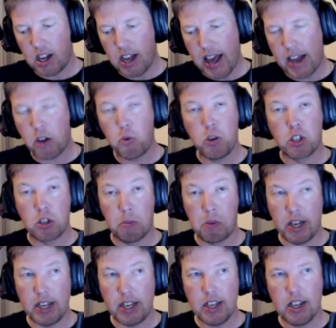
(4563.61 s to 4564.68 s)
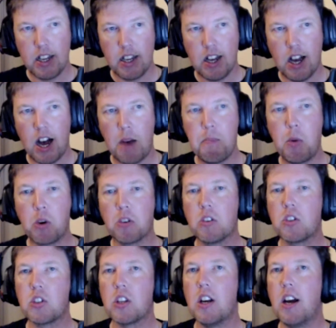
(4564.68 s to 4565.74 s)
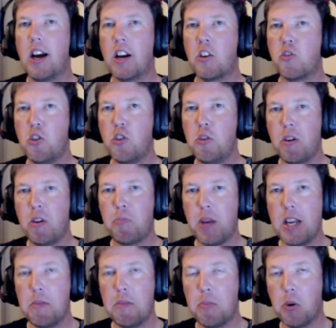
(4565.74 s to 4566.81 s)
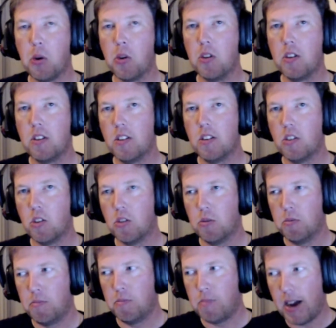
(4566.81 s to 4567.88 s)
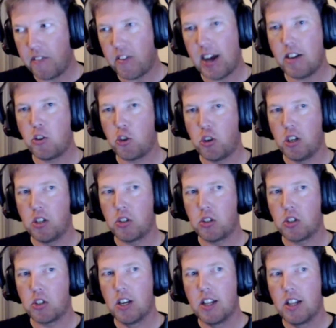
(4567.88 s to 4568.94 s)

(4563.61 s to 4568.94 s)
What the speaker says: equitably amongst a group of people or manufacturers